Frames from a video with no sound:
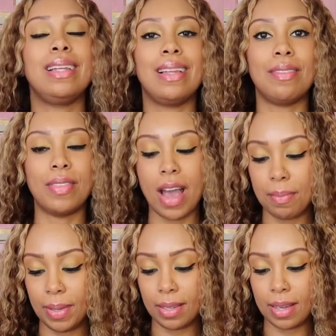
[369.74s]
love
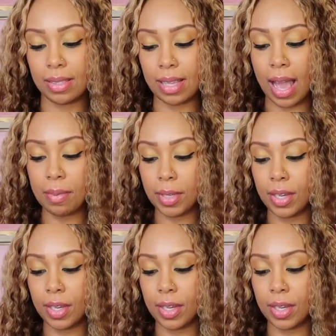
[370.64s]
that because I'm